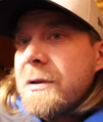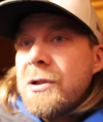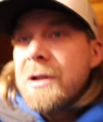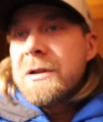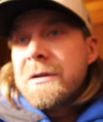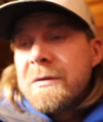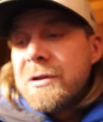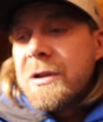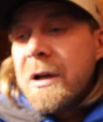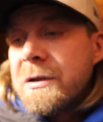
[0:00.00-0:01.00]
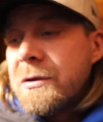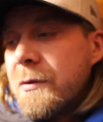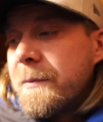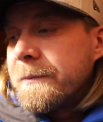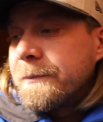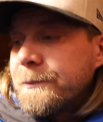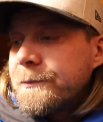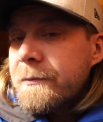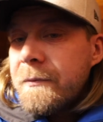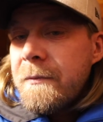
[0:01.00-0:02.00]
just start to
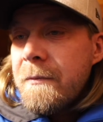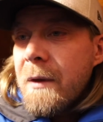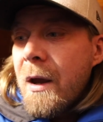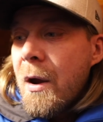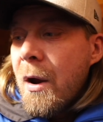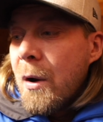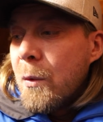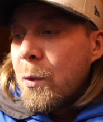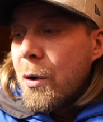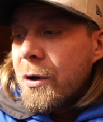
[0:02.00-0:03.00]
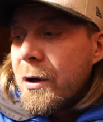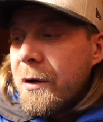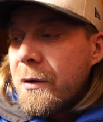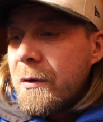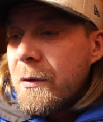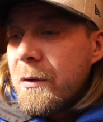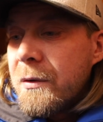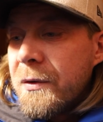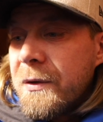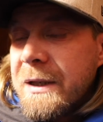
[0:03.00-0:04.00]
work on
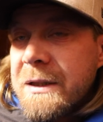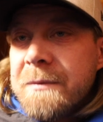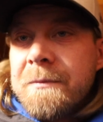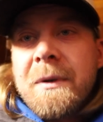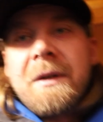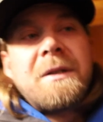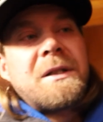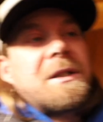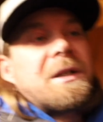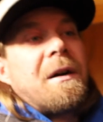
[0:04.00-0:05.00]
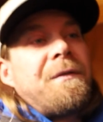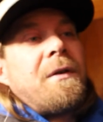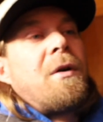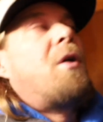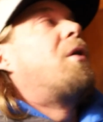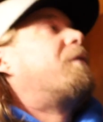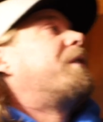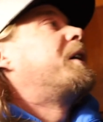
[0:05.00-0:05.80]
this stuff over